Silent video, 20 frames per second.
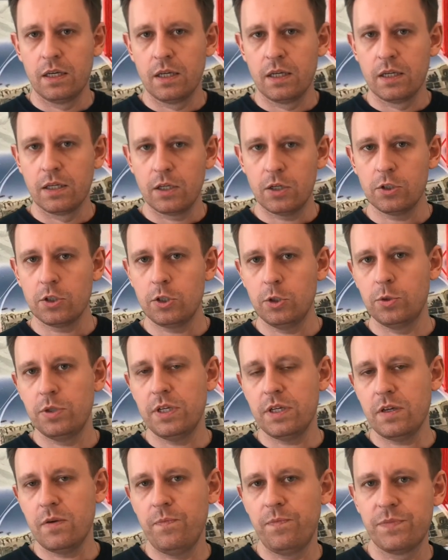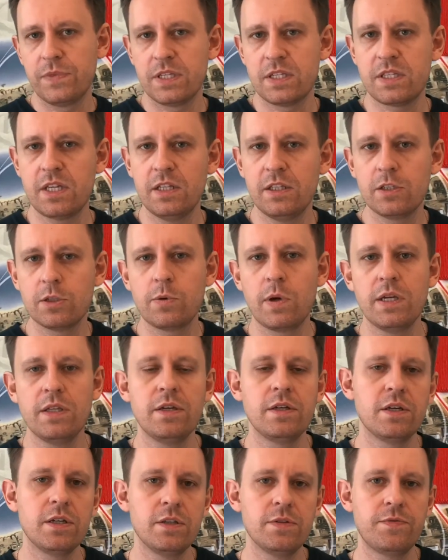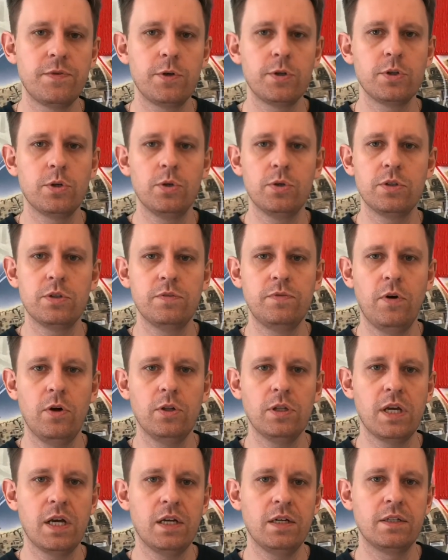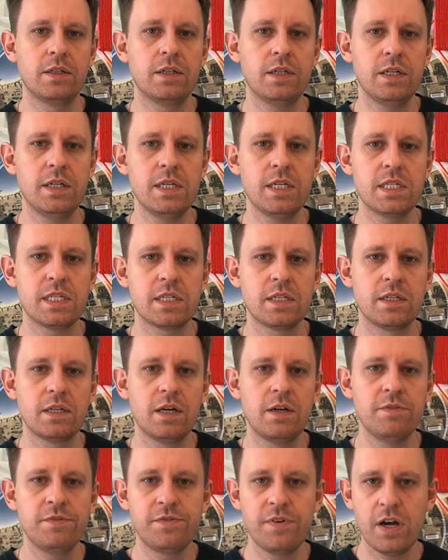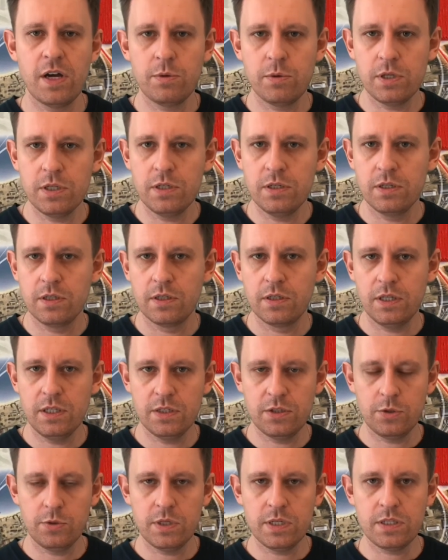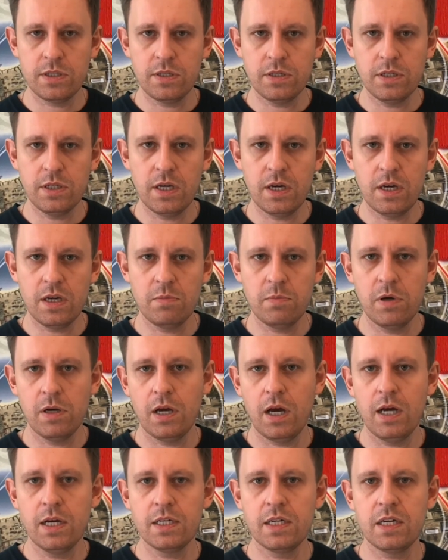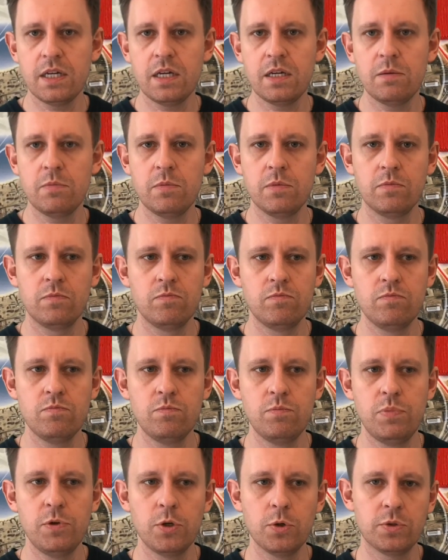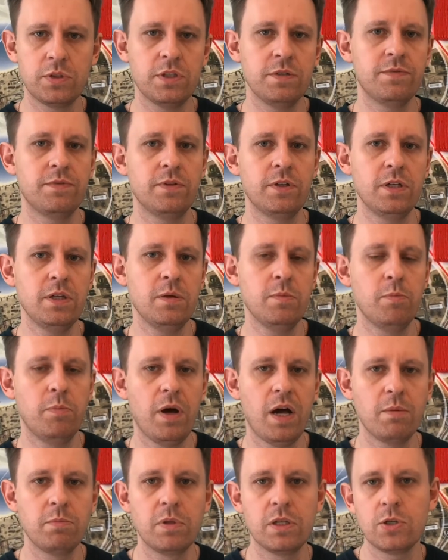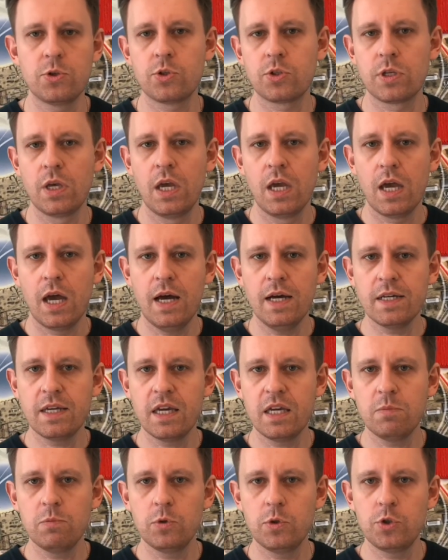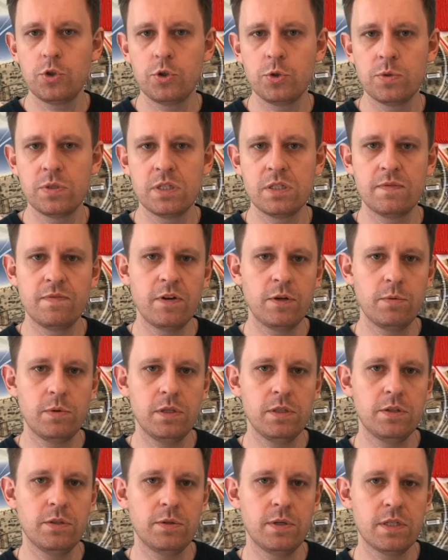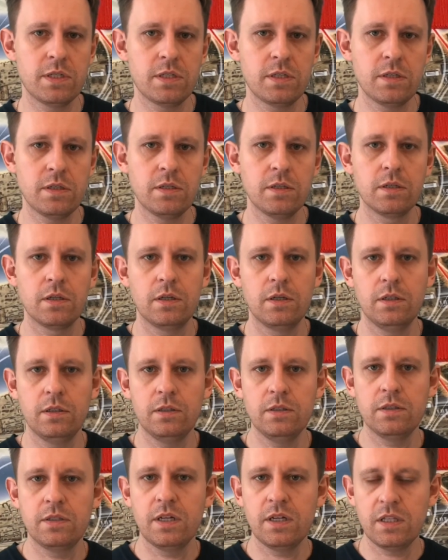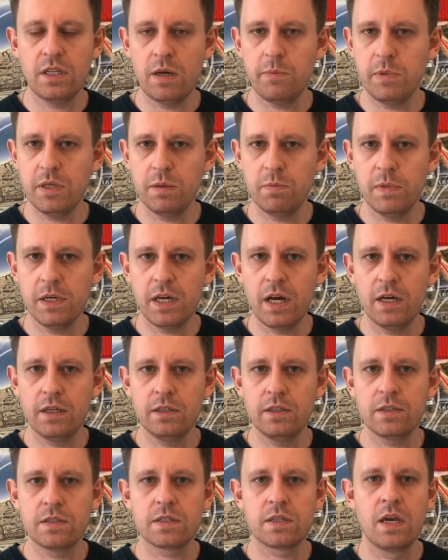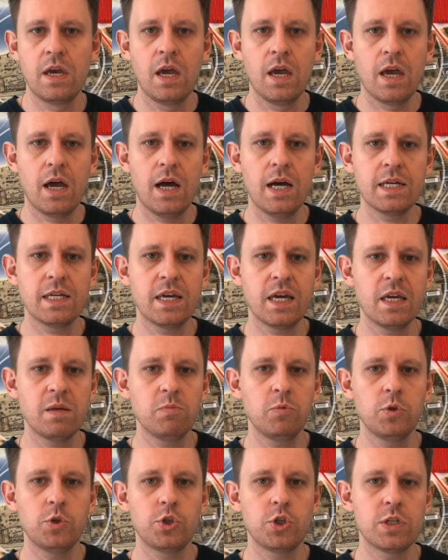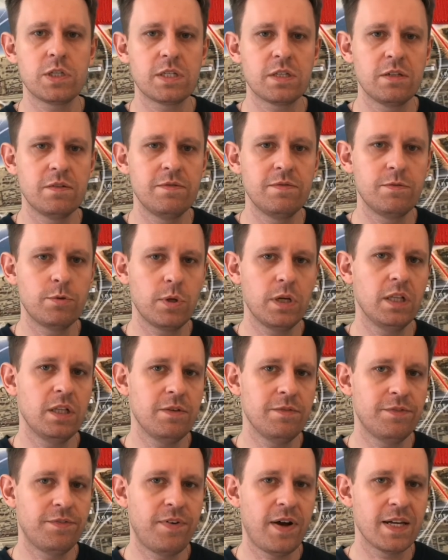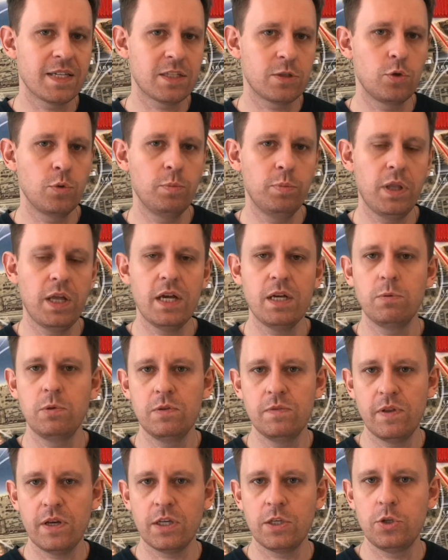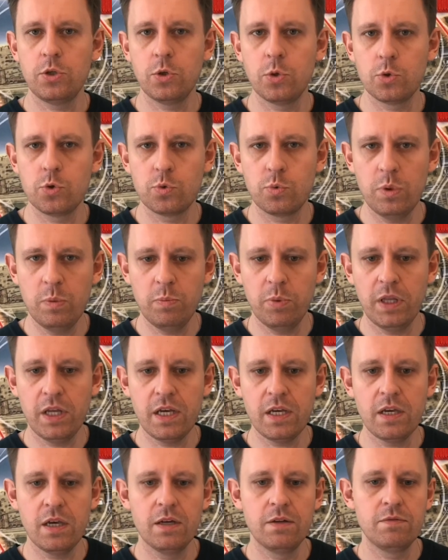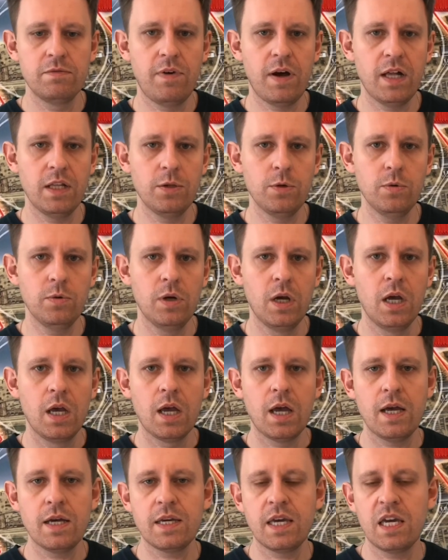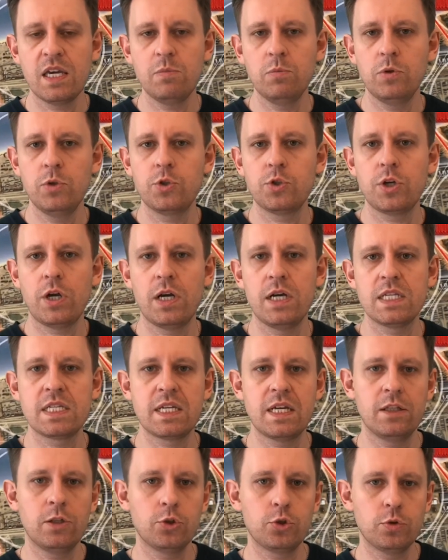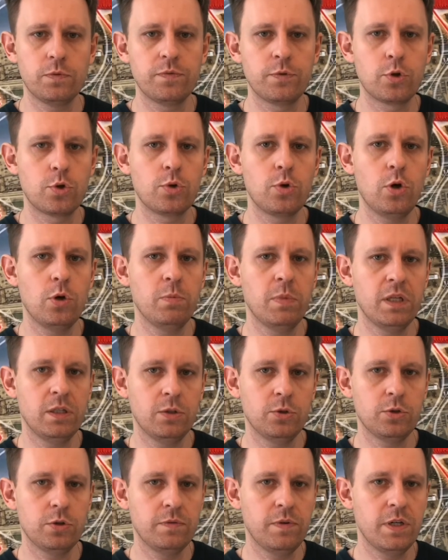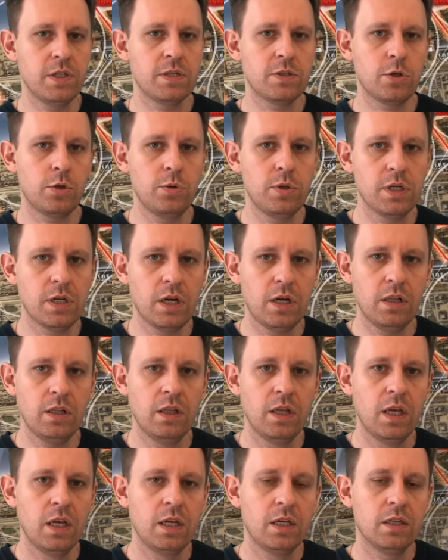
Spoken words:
Concluding, Stalingrad Inferno on the Volga is a very interesting game, a game beautifully published, a game which uses very interesting and dynamic mechanics, a game which is really fast to play with a huge replay value, a game which has a lot of chrome, a lot of historical